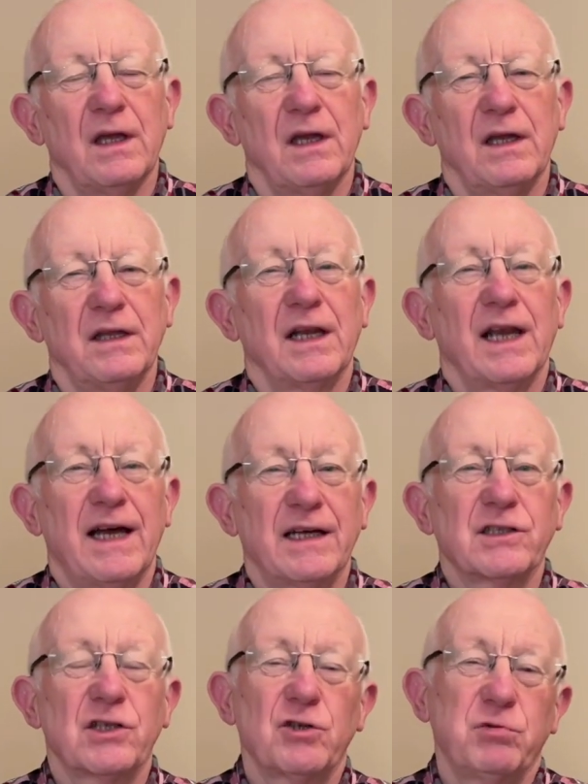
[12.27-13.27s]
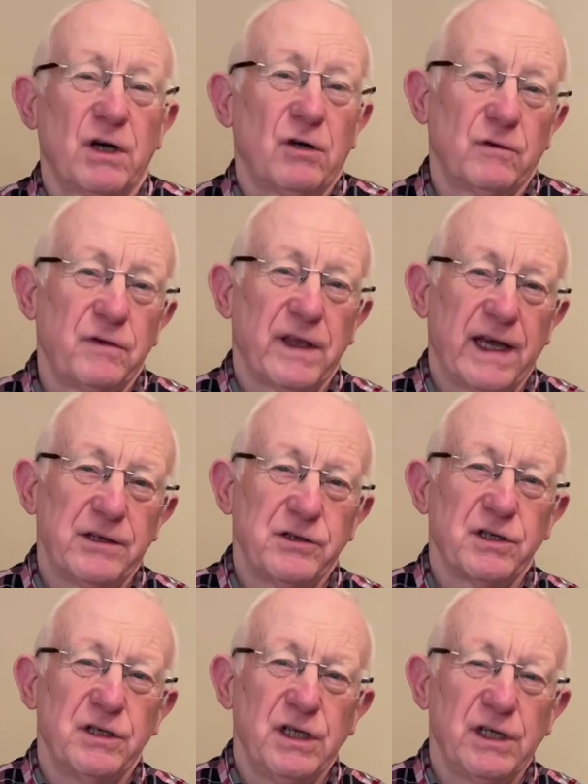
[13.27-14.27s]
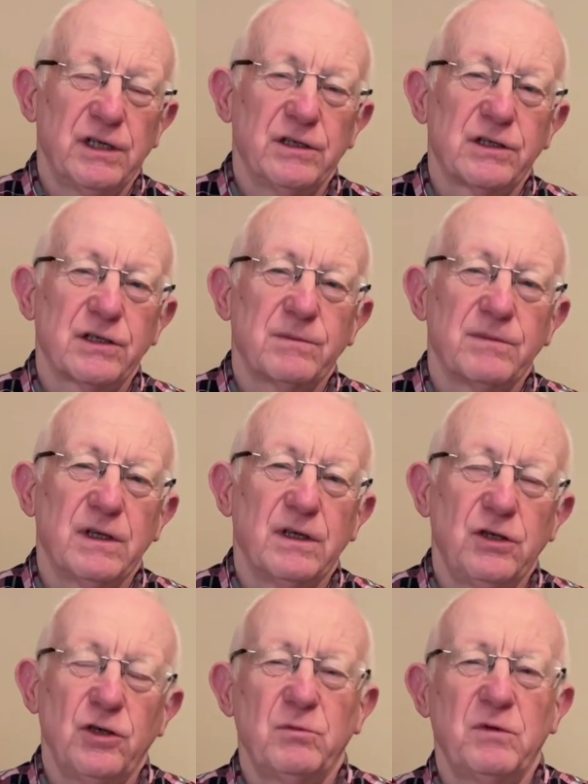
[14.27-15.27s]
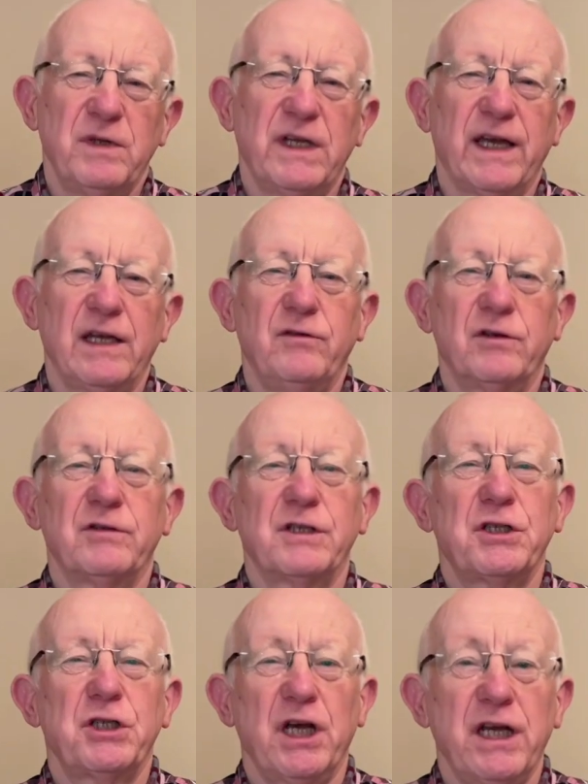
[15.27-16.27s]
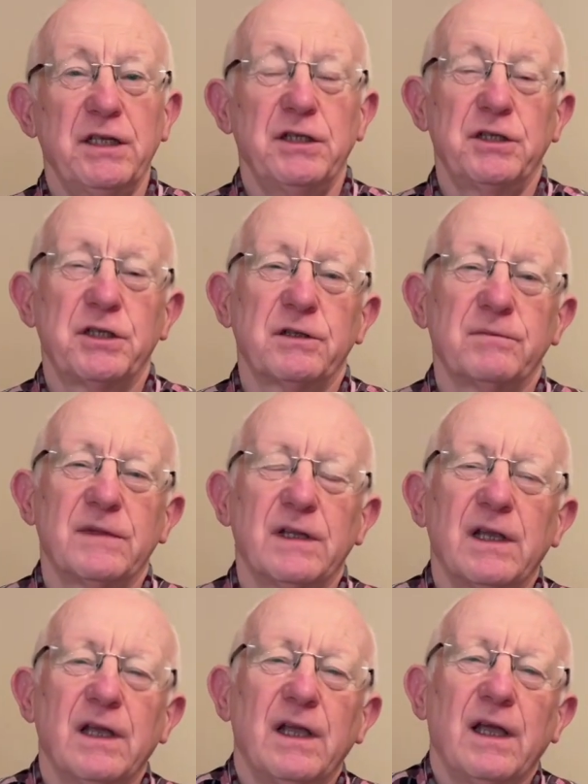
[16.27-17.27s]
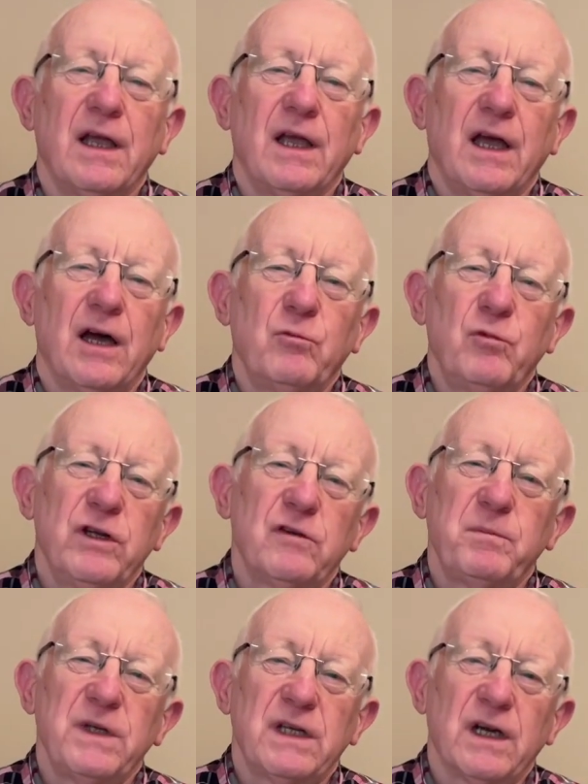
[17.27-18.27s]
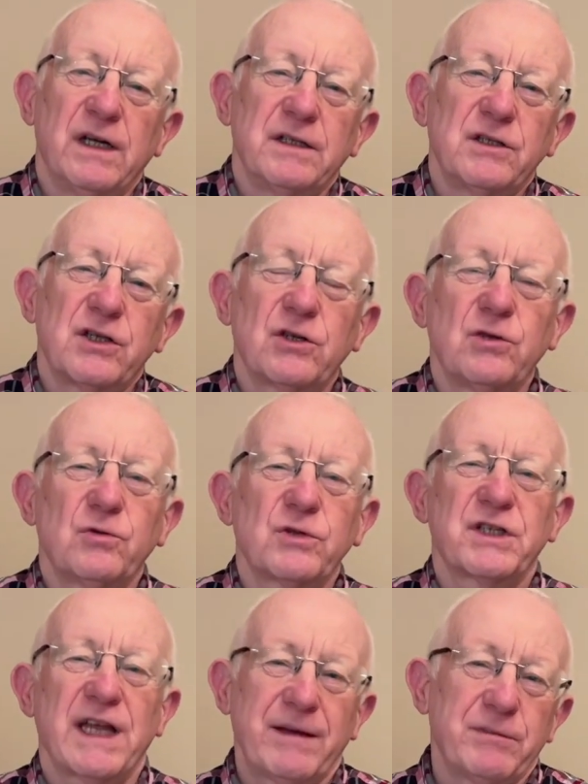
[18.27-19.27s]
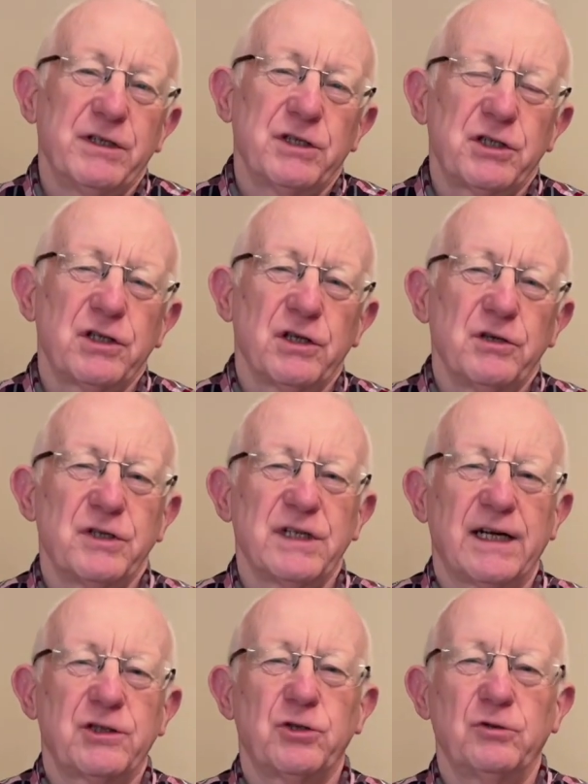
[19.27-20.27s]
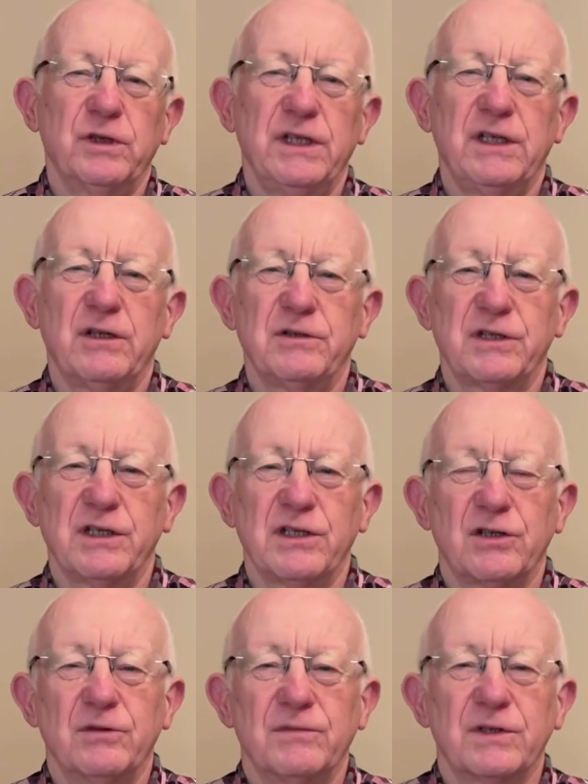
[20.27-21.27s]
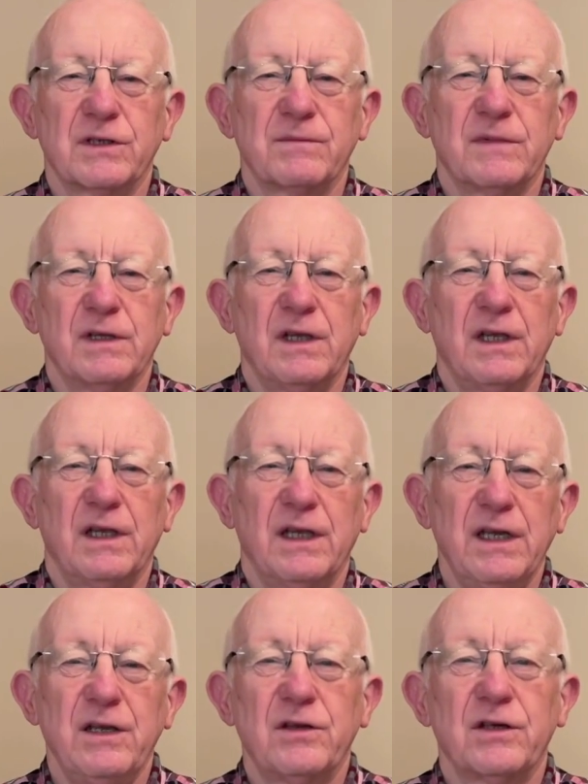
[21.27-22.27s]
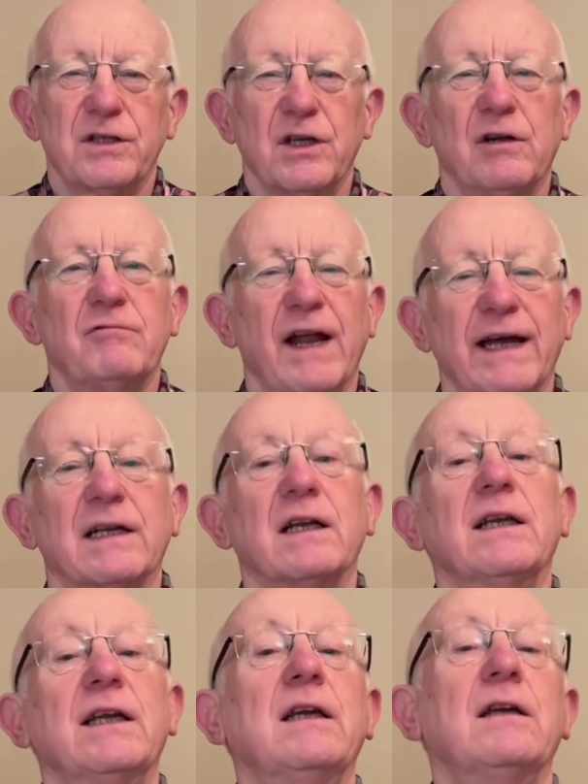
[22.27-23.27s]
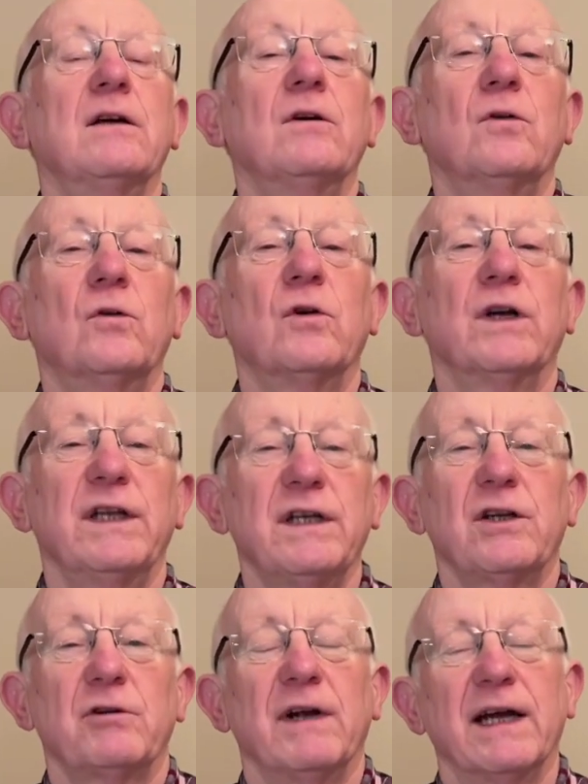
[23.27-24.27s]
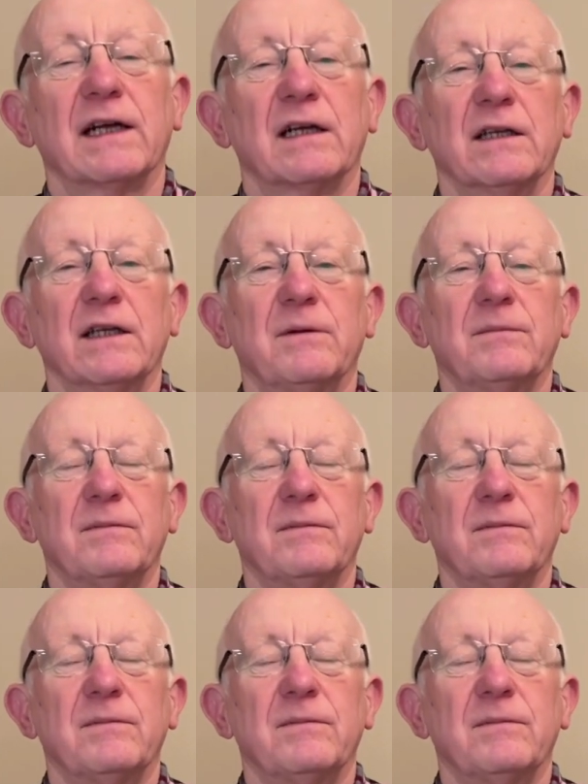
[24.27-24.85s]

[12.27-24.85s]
In the last 12,000 years, human behaviour has changed, and we have begun to cause damage to those natural ecosystems, either directly or indirectly.